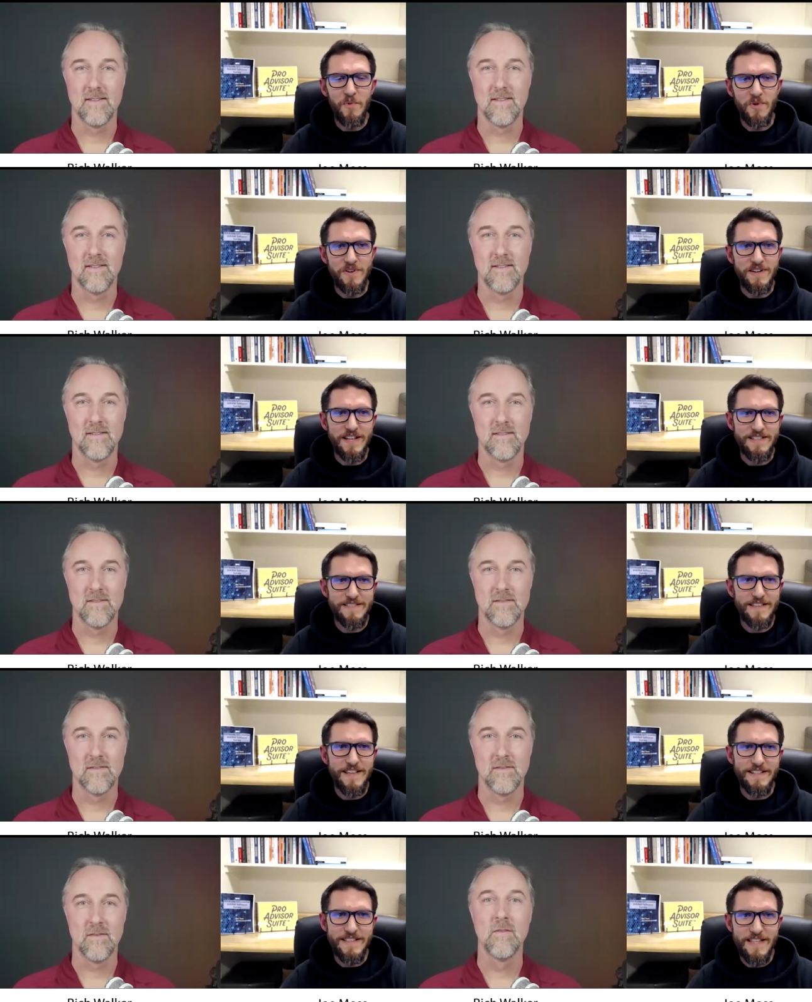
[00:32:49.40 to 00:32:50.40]
Speaker 1: important
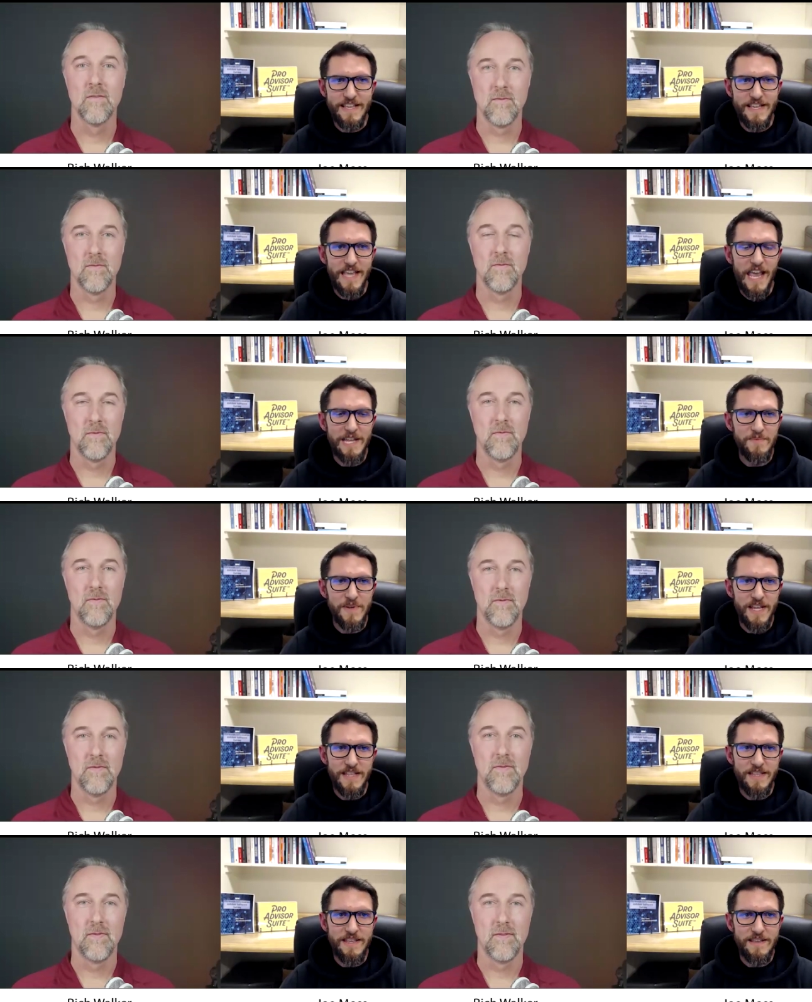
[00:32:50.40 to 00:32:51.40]
it's it's the
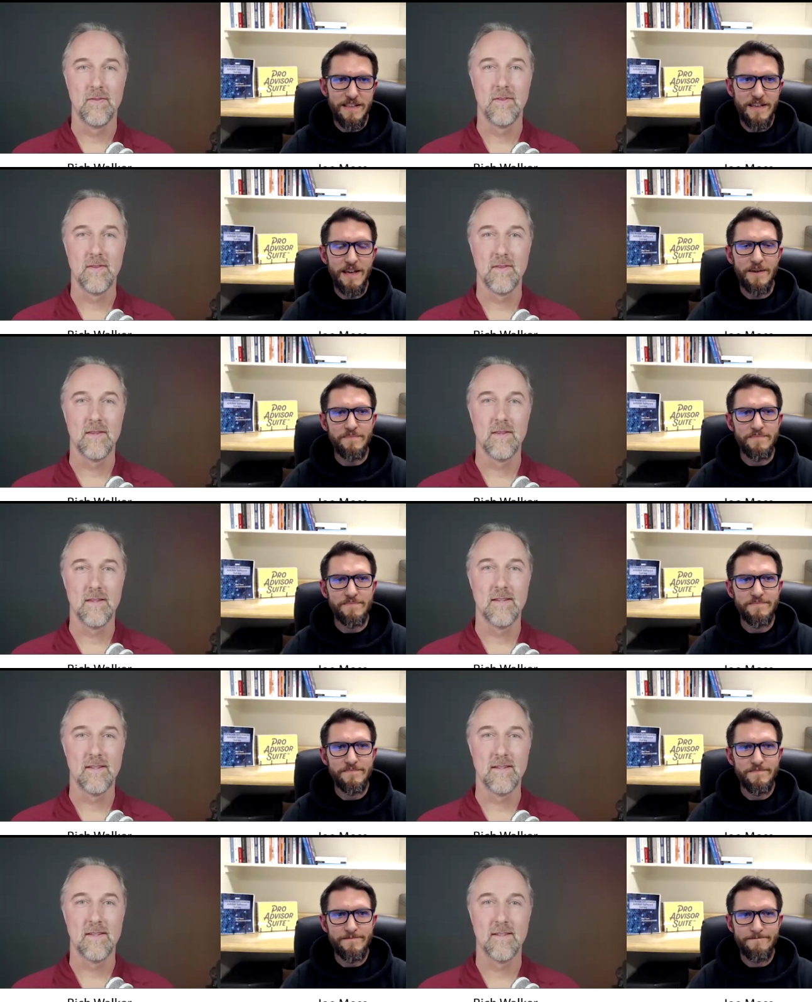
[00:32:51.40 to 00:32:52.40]
engagement and the um
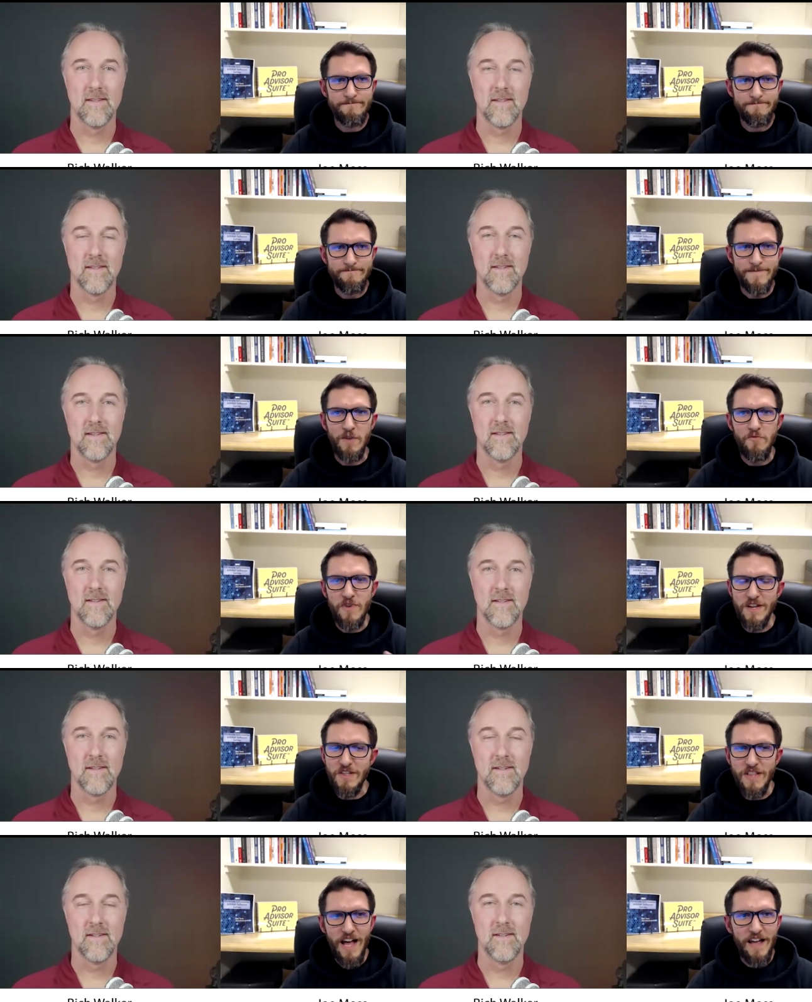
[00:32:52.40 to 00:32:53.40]
the
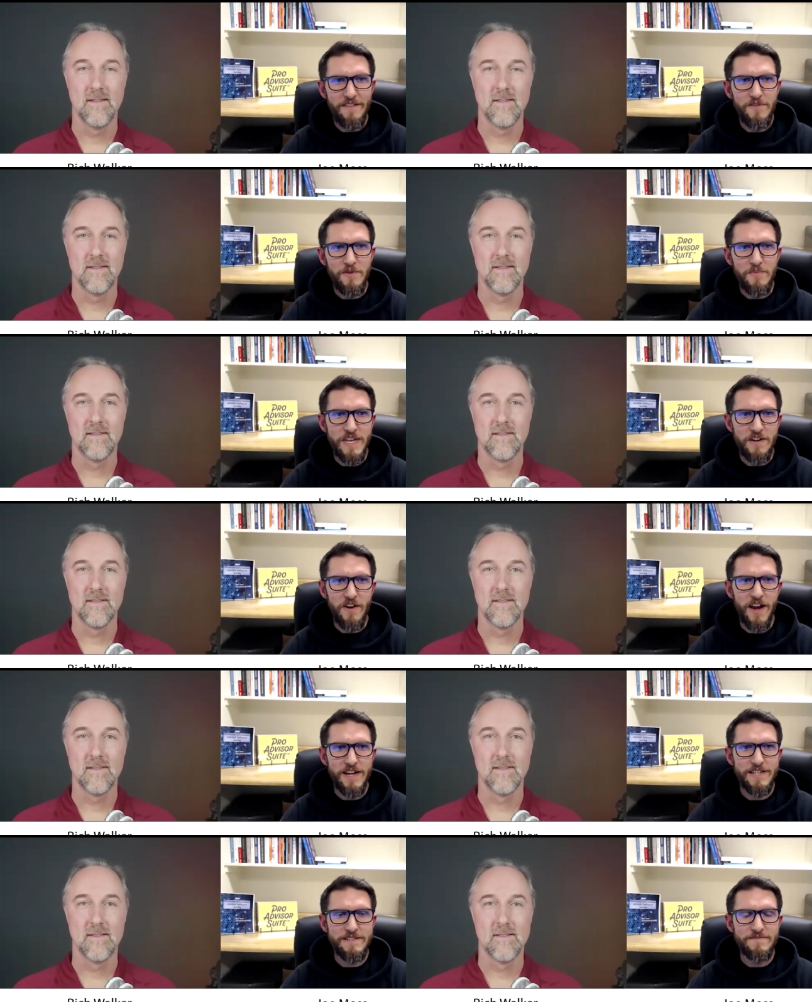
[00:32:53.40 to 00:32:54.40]
real live human
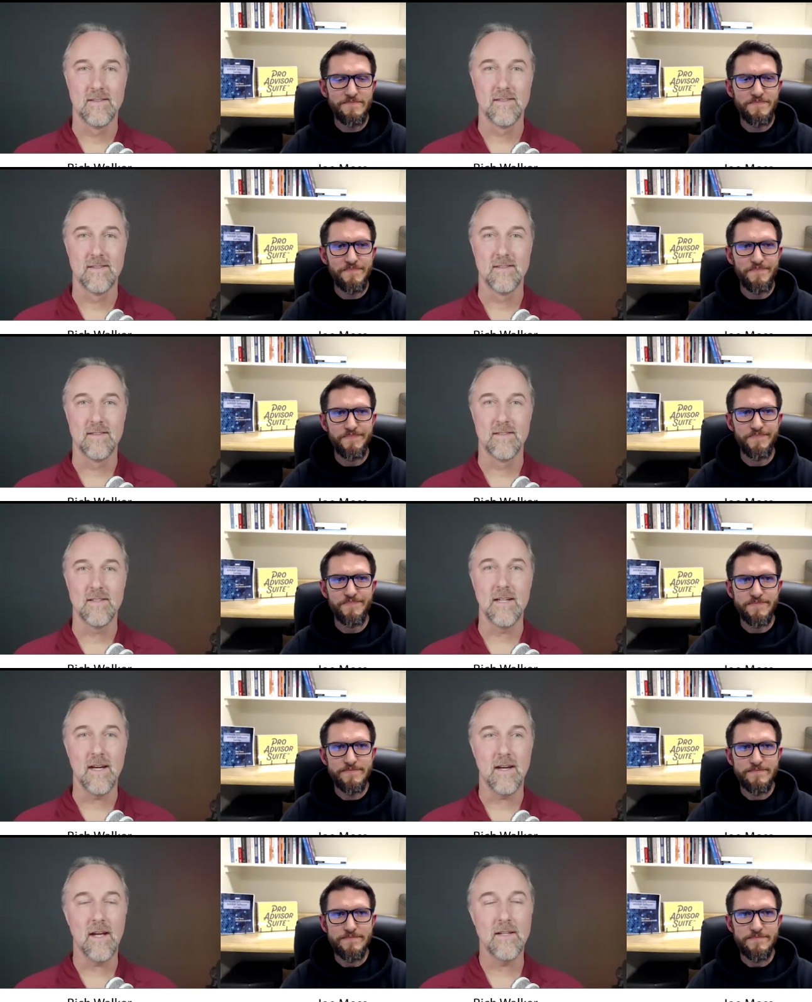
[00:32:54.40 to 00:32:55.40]
interaction
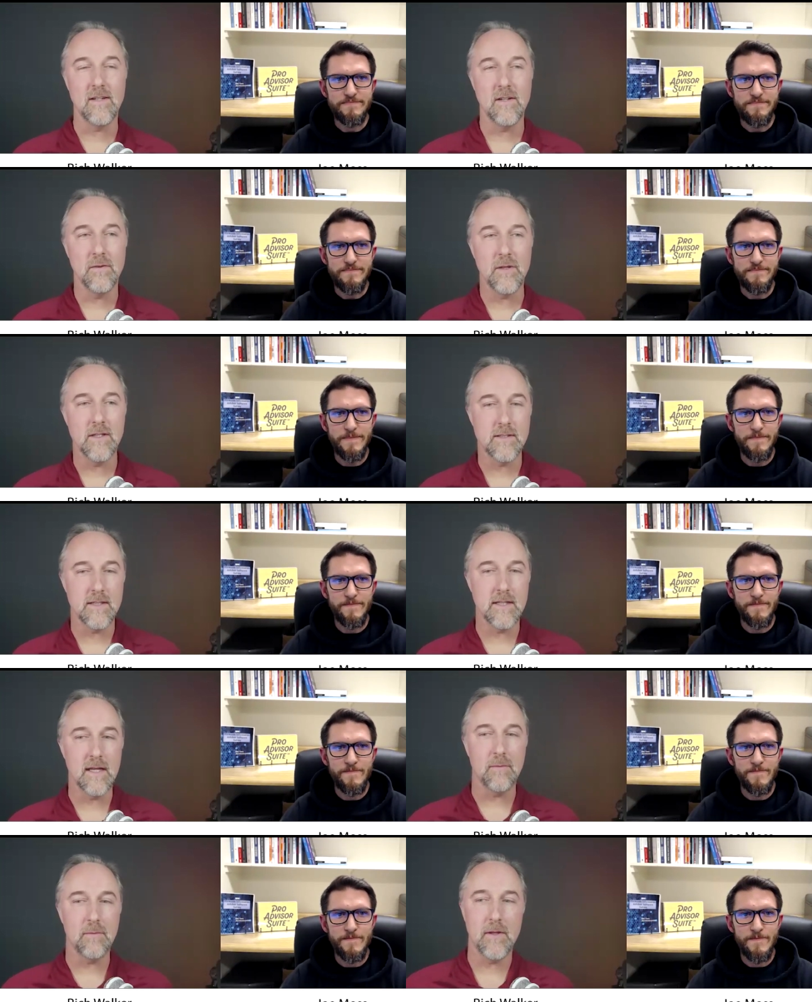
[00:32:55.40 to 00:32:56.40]
Speaker 2: yeah I, you know you see
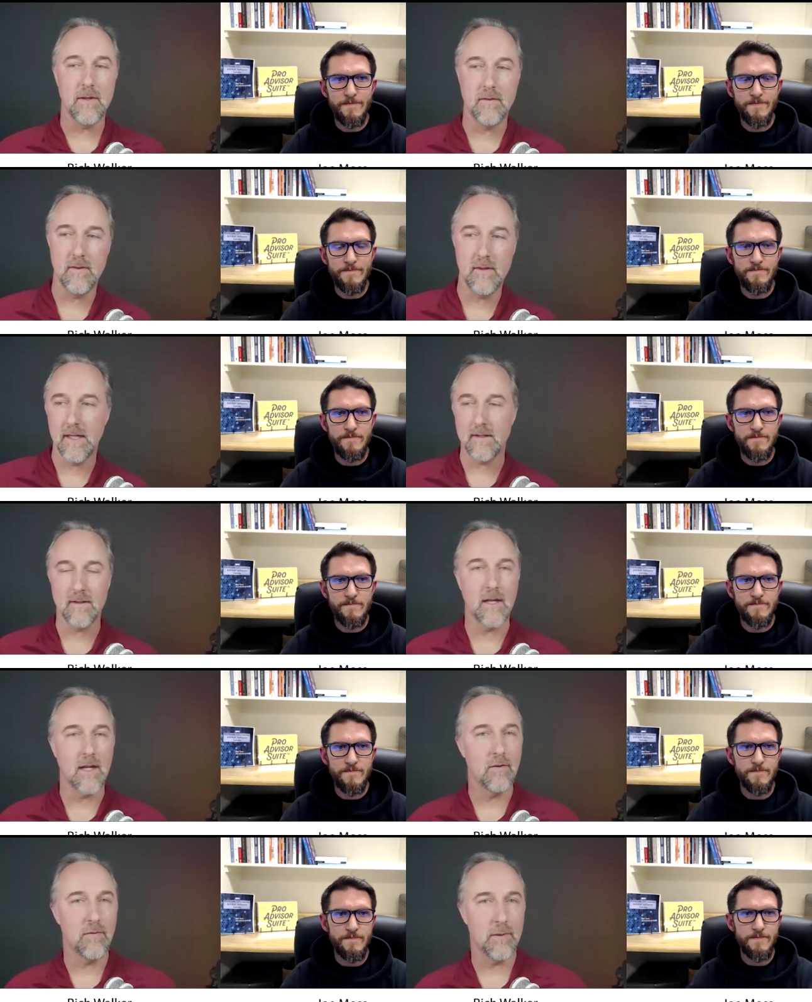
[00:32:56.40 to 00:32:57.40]
that with like
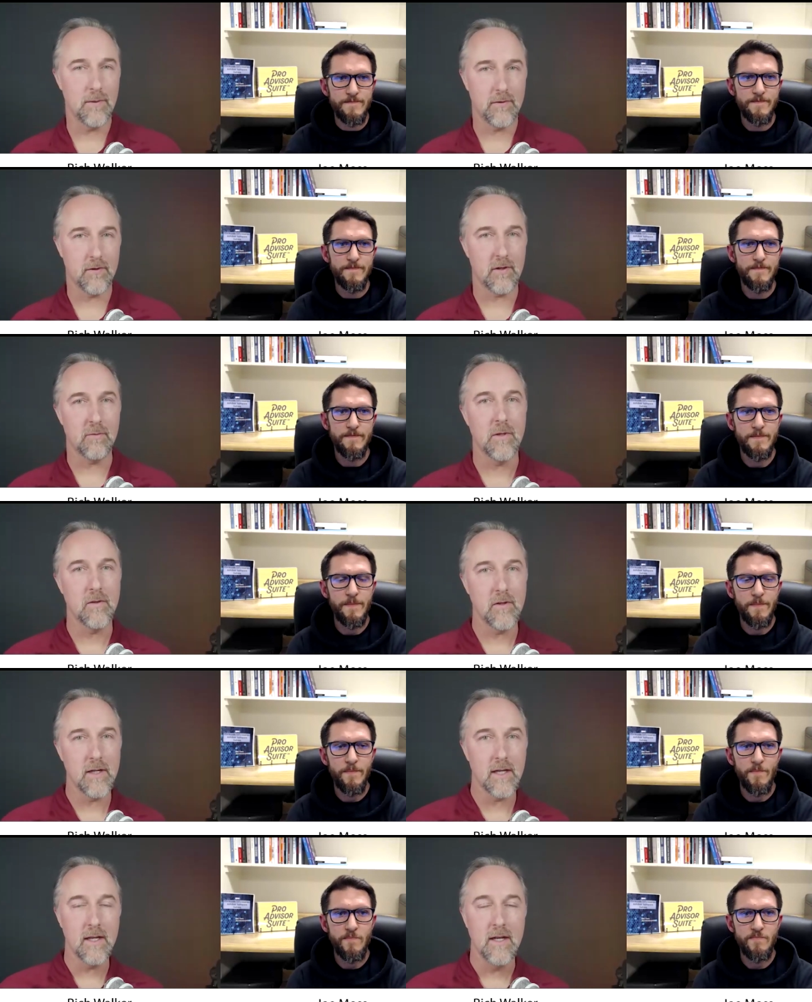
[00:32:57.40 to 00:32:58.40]
the influencer
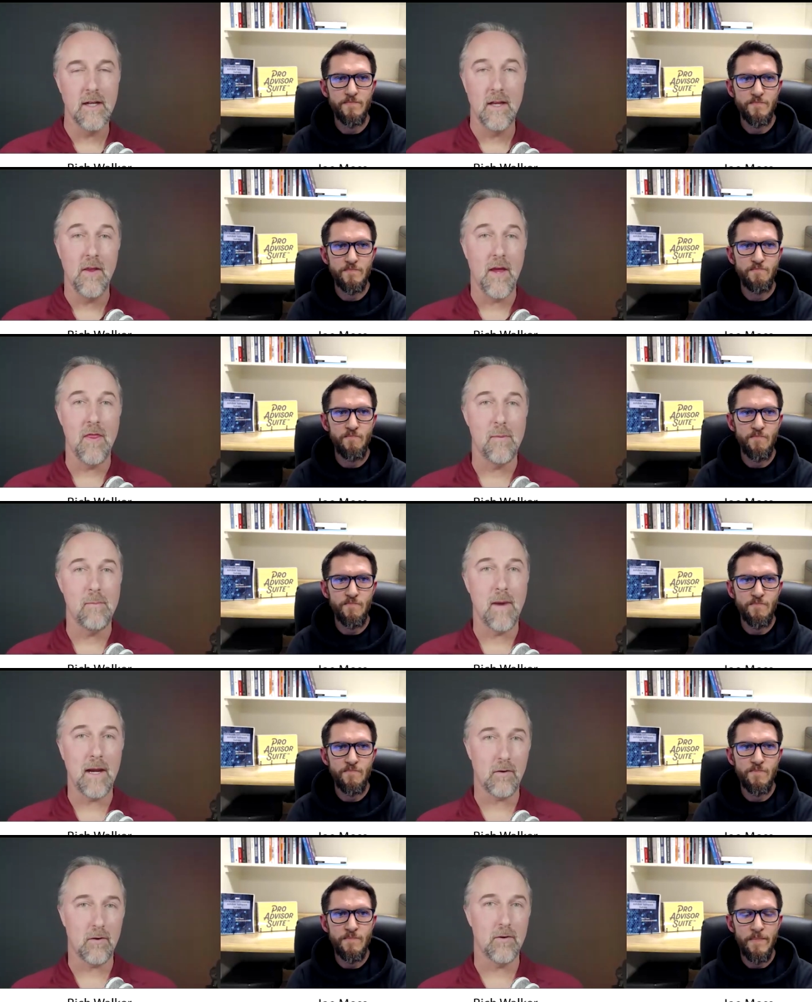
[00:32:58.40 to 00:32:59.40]
community and the
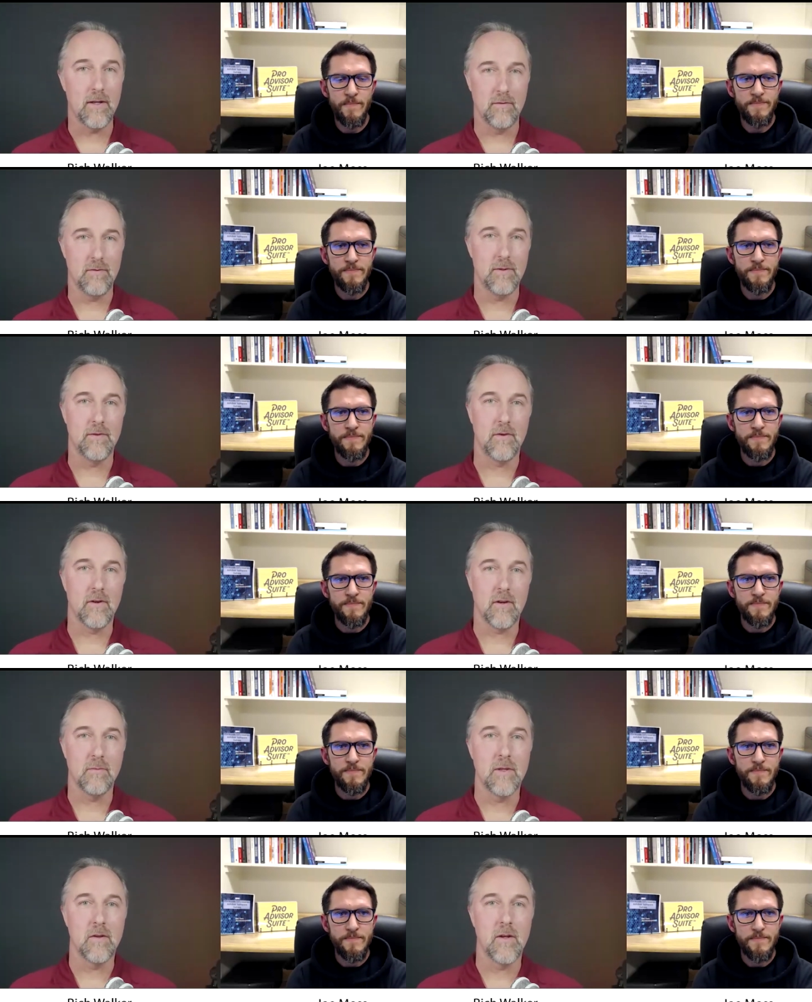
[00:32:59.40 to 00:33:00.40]
micro influencer
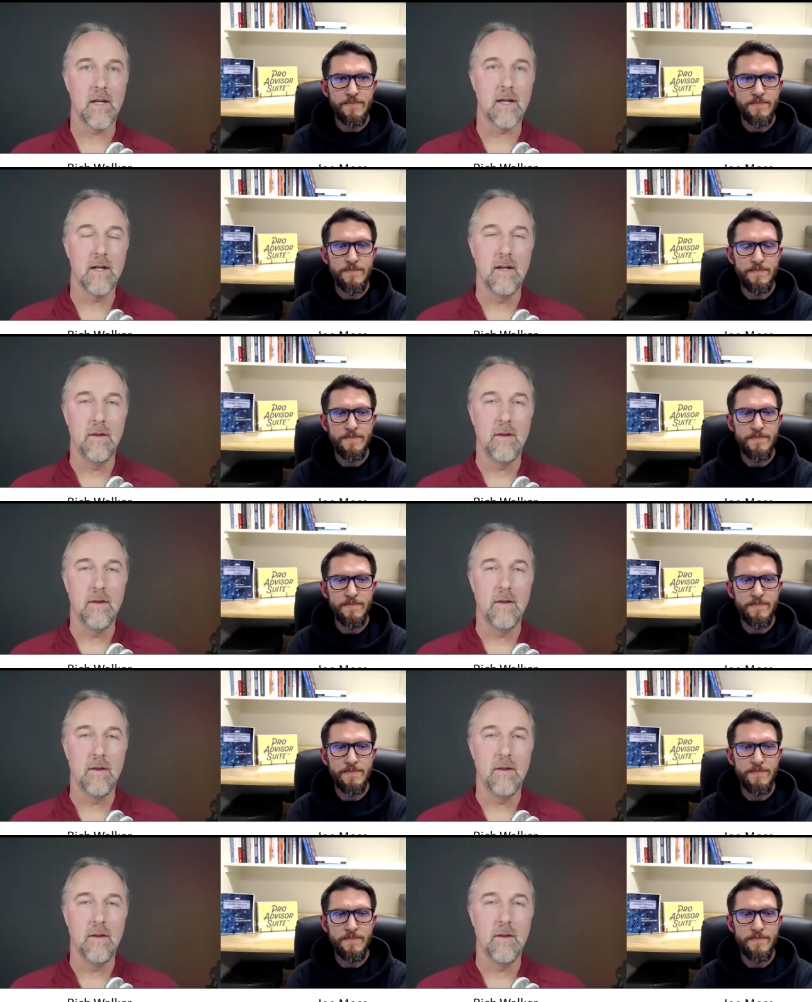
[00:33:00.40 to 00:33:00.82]
community